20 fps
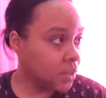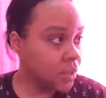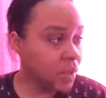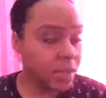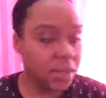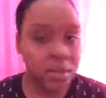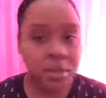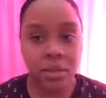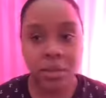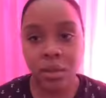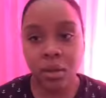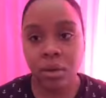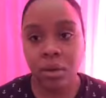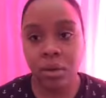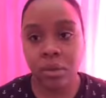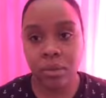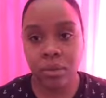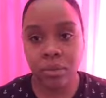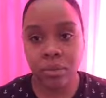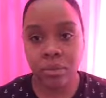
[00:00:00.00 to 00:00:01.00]
Yeah,
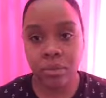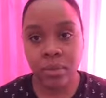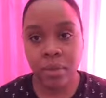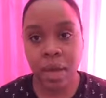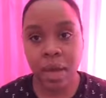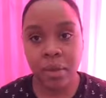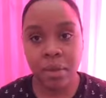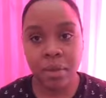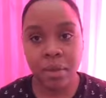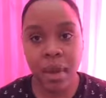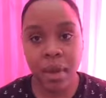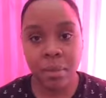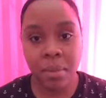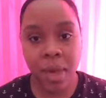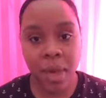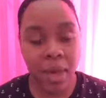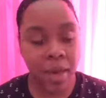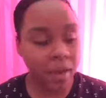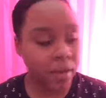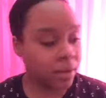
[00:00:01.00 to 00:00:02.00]
so I'll be right
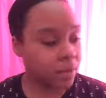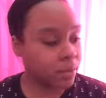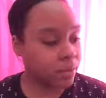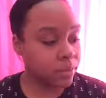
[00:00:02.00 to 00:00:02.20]
back.